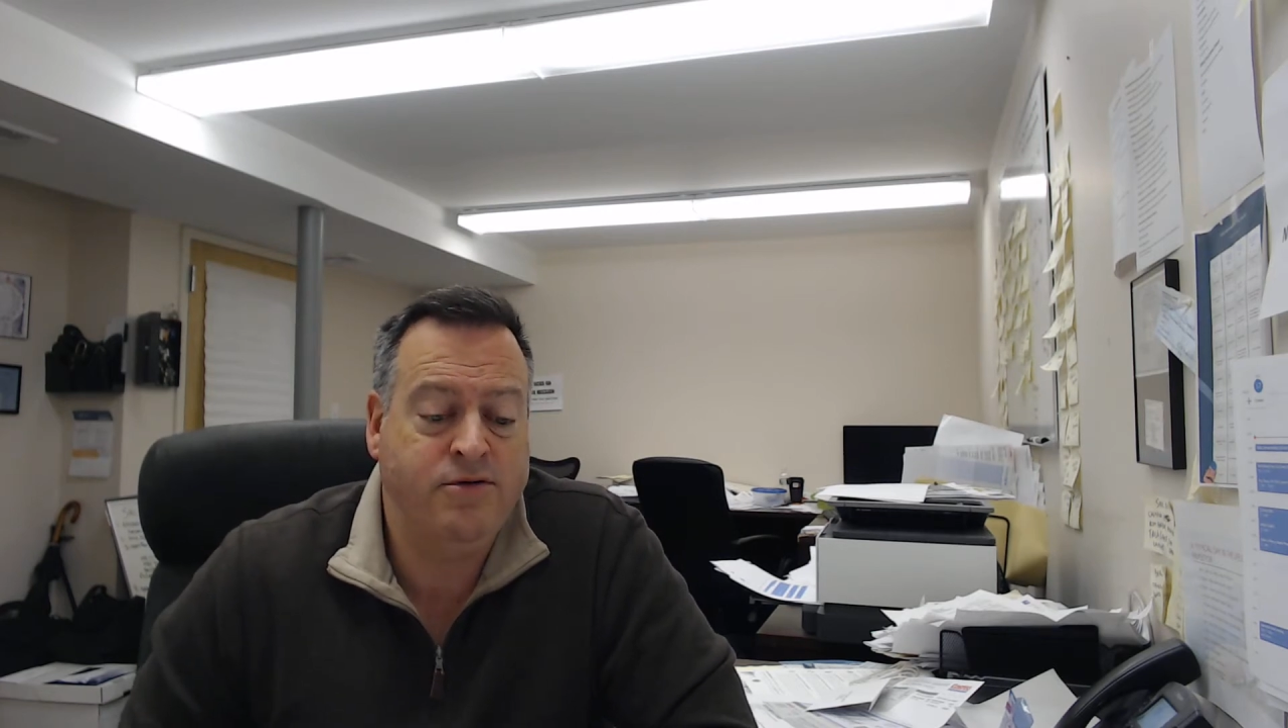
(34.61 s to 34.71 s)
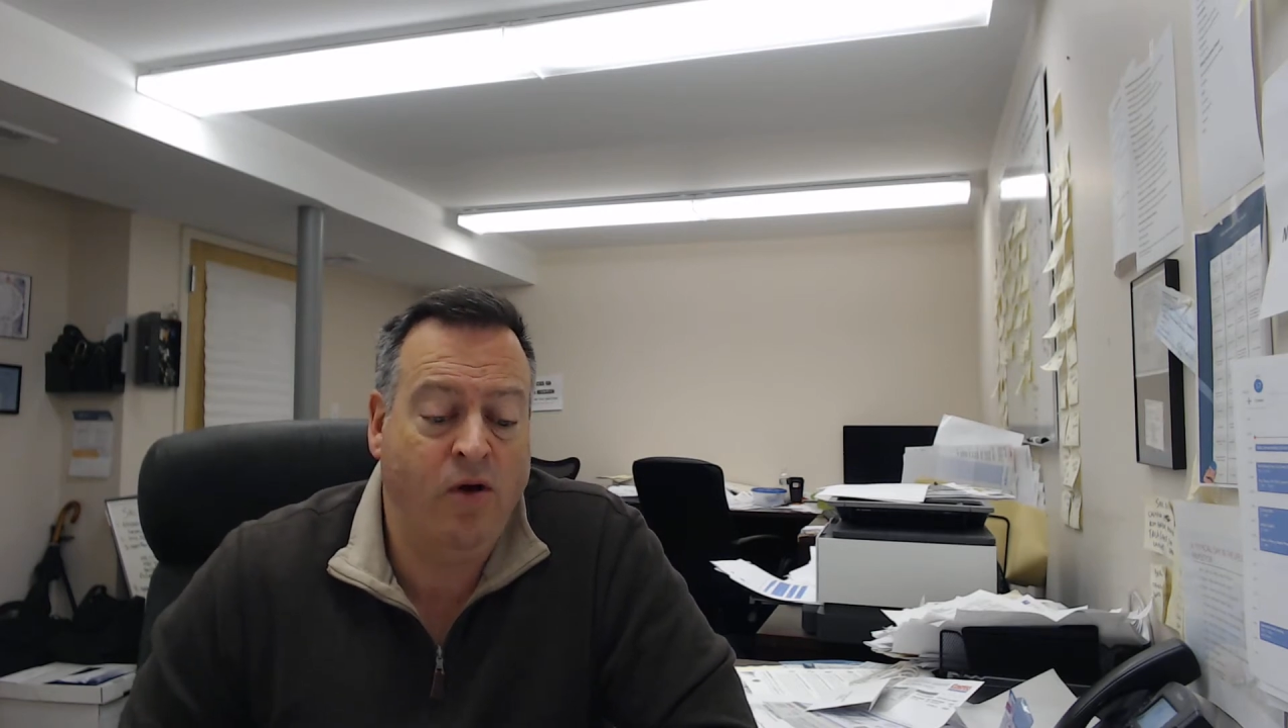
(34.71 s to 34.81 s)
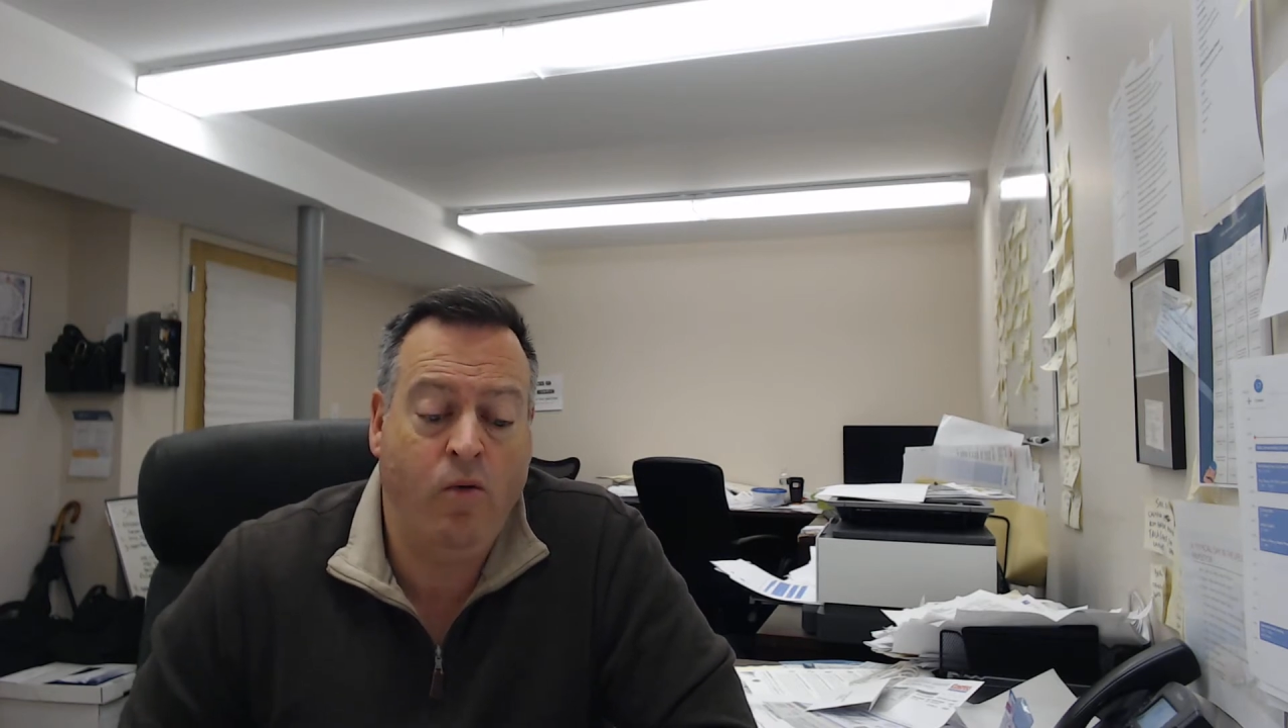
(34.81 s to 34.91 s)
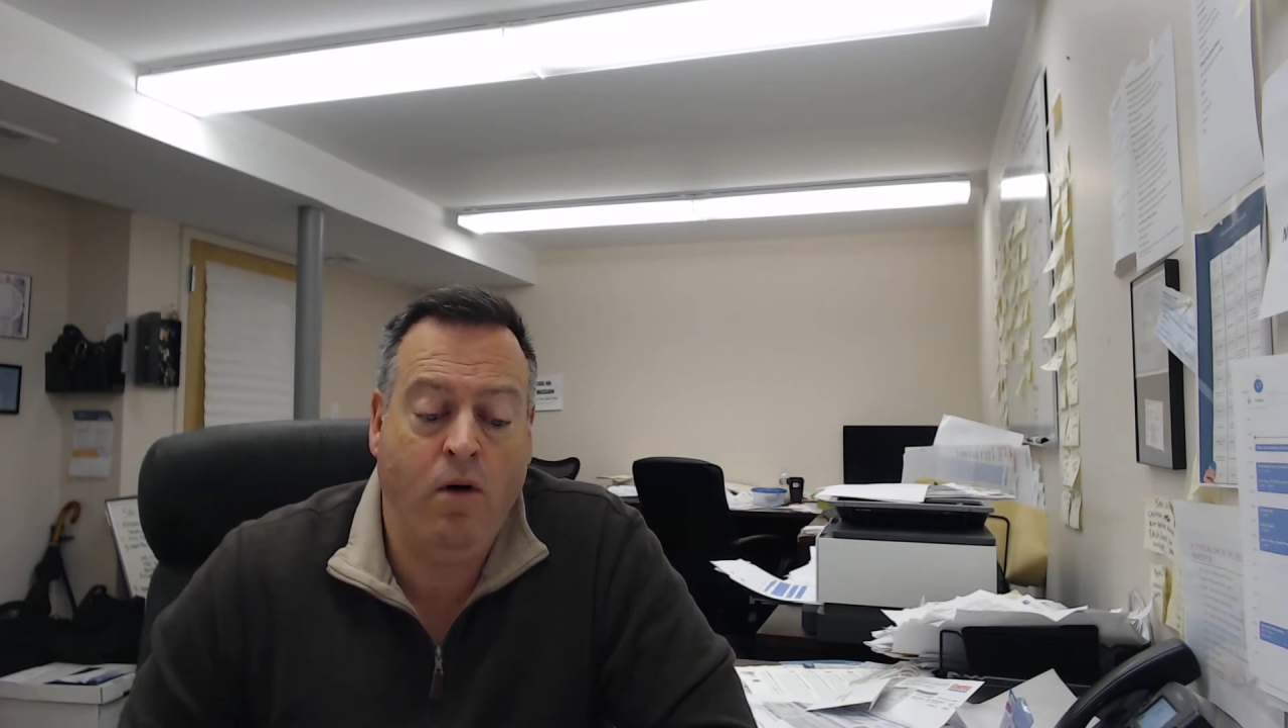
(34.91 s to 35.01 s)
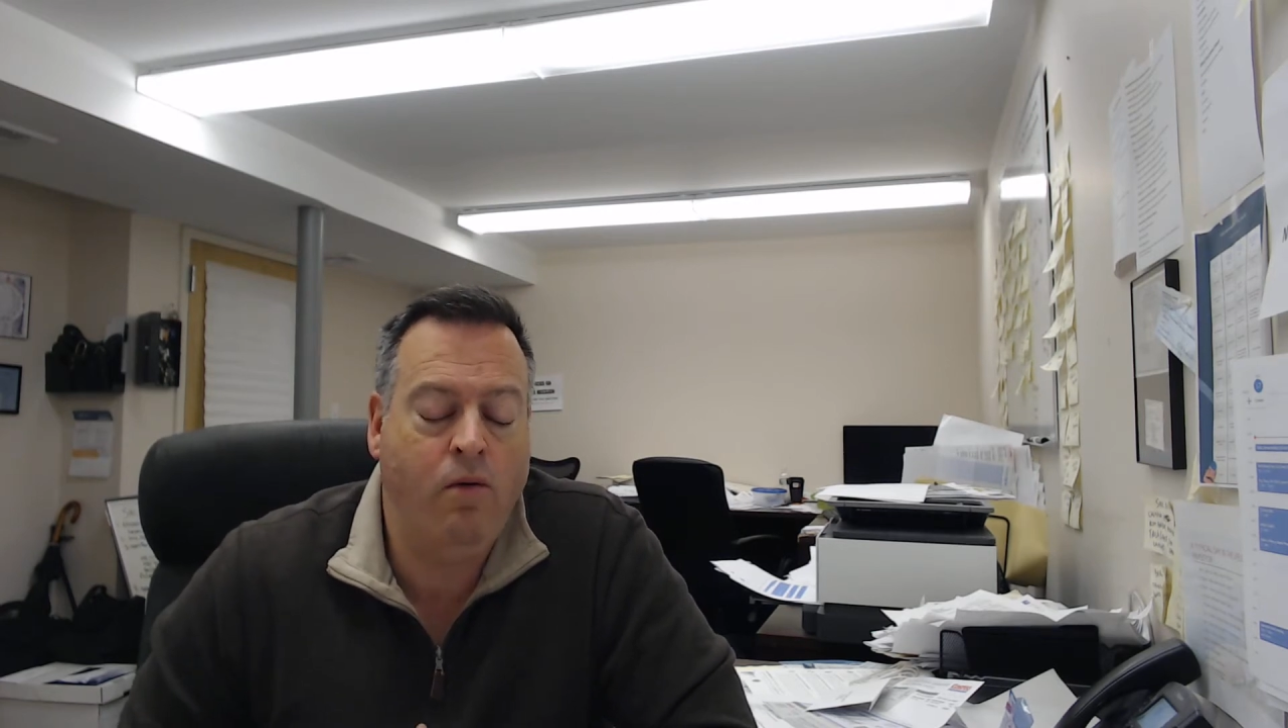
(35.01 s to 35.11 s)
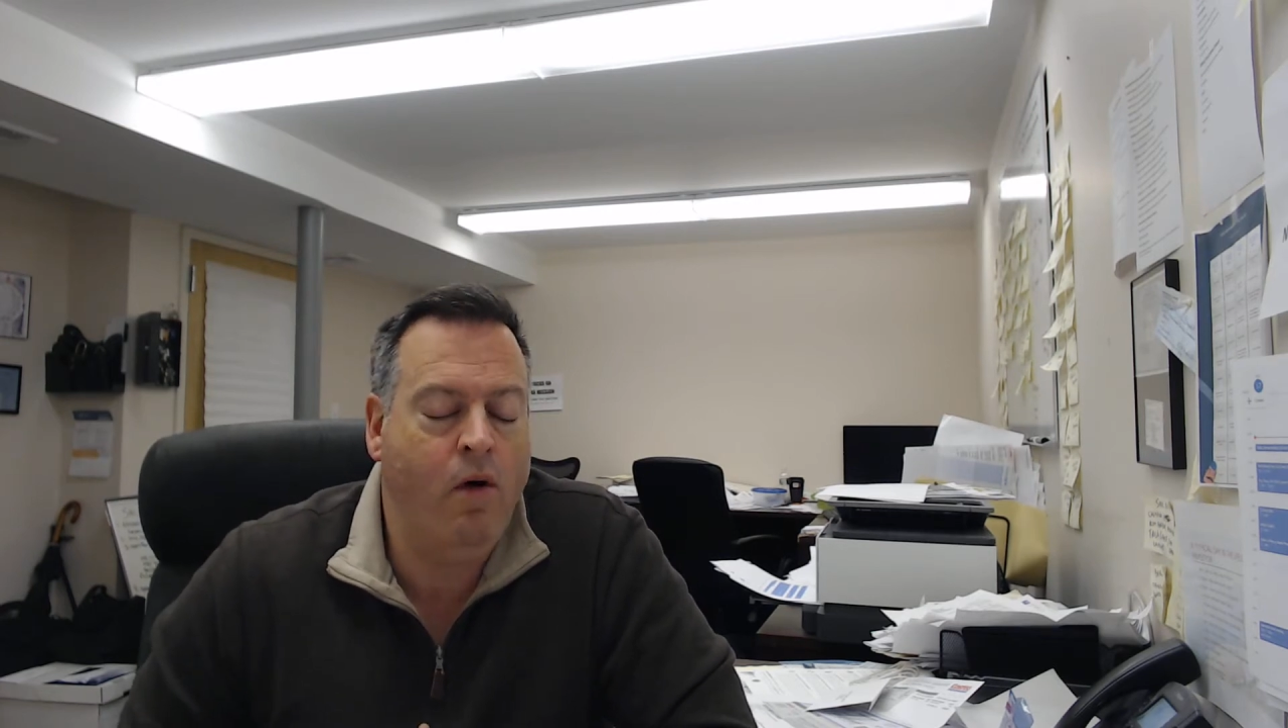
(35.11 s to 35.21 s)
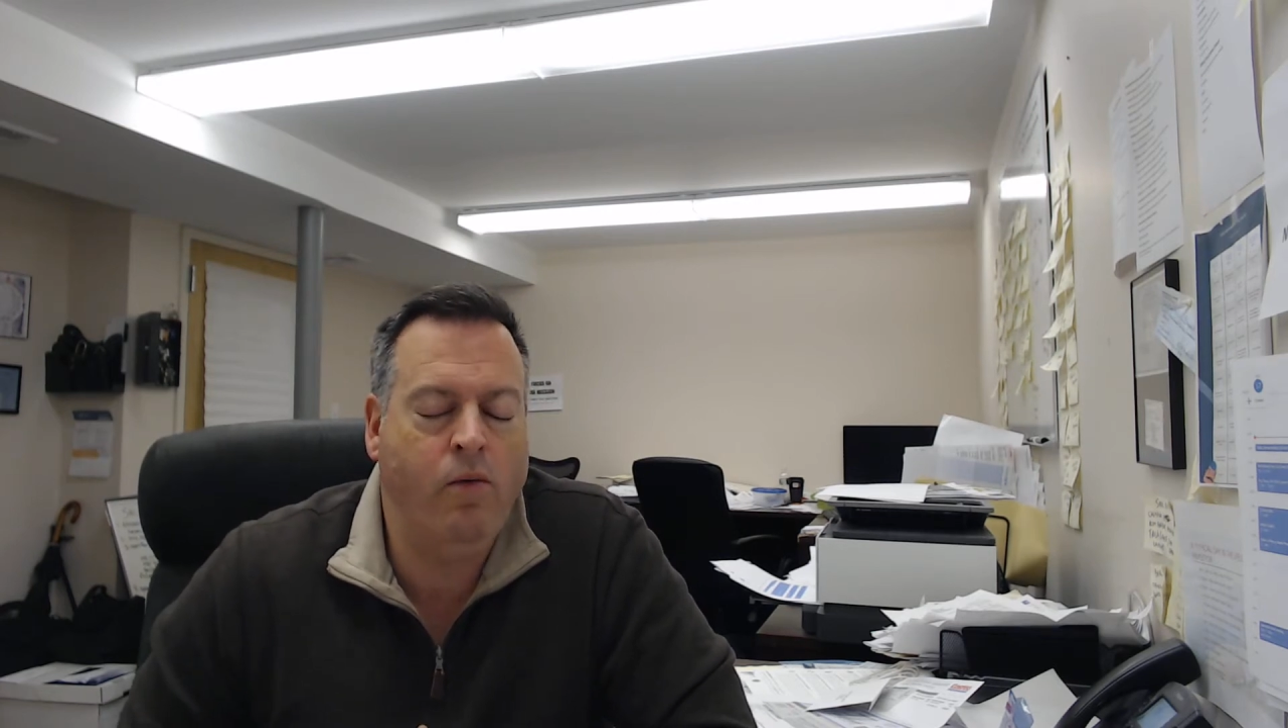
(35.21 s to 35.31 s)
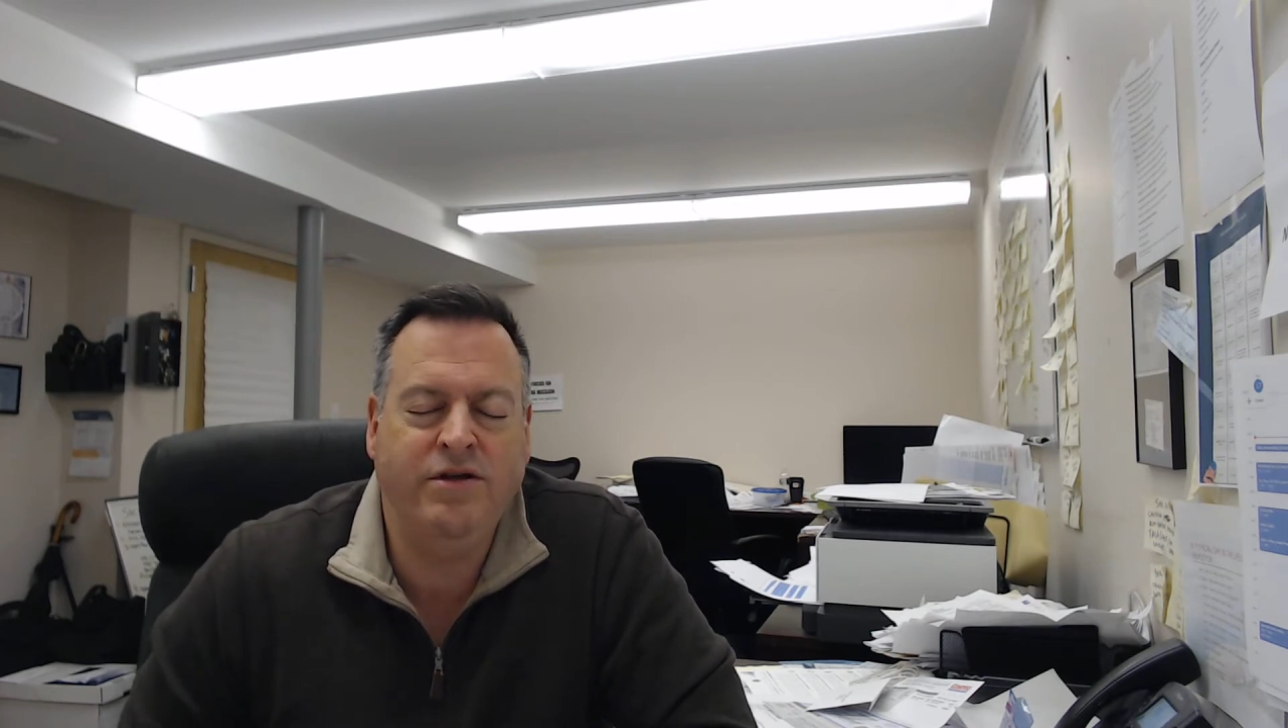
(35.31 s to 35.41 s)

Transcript: So what we